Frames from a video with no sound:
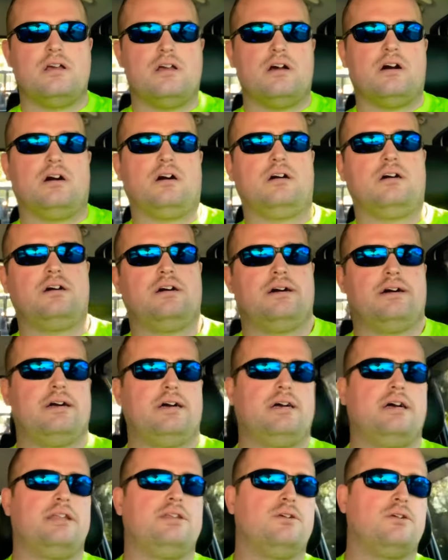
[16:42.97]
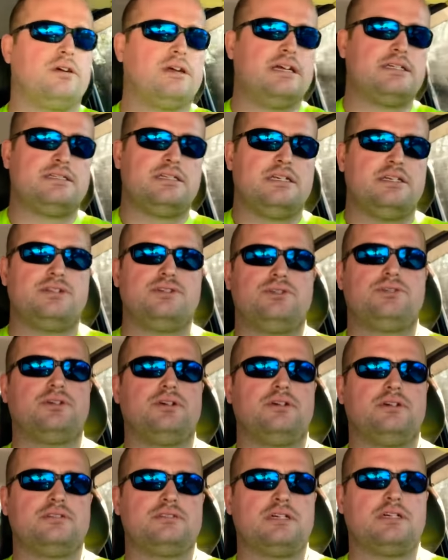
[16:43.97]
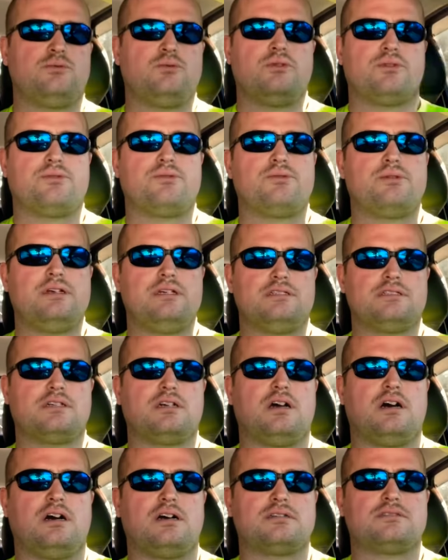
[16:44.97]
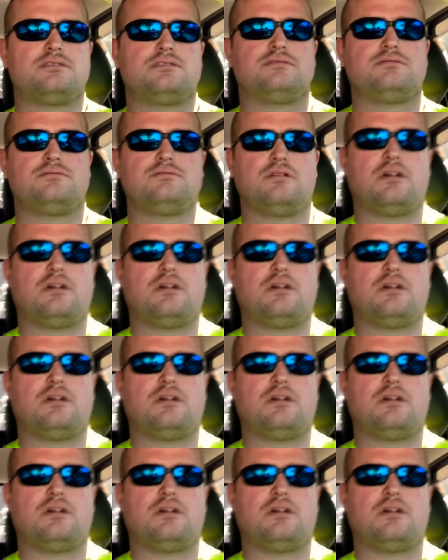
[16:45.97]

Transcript: Oh, I know I got the insurance. I went through Hiscox.